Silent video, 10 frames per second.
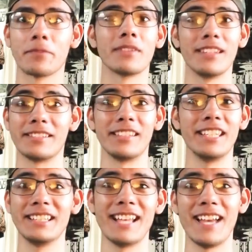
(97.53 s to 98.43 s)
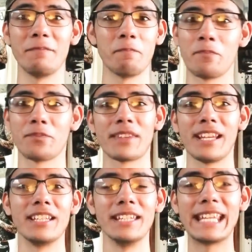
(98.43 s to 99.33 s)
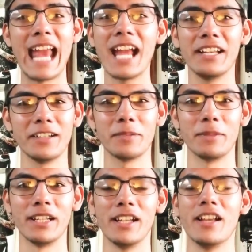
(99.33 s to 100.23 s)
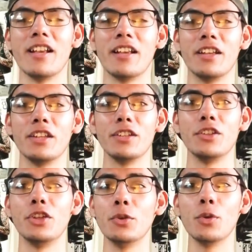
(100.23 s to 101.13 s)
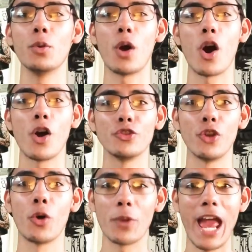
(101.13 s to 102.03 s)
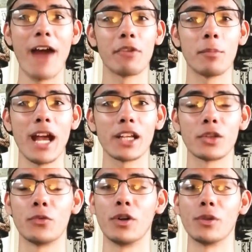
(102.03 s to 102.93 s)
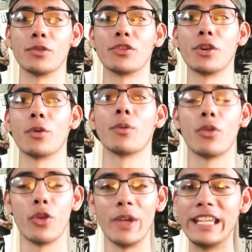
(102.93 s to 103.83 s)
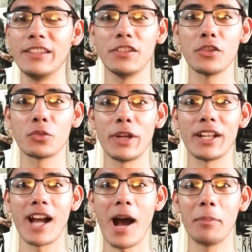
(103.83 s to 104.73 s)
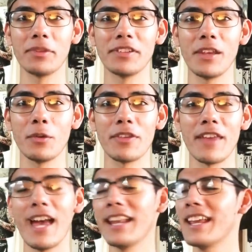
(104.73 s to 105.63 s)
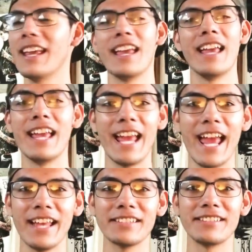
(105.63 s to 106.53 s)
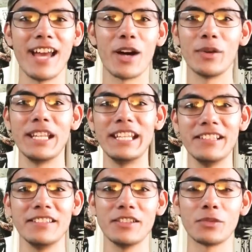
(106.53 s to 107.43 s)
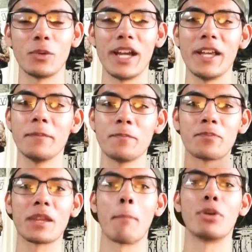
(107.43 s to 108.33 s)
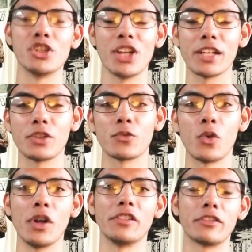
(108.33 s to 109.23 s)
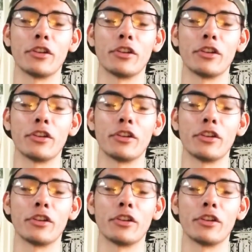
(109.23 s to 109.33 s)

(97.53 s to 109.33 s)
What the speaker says: You see that you can't hear me. You don't have a microphone. So the easiest way to compensate with that, hands down, easiest way, project your voice.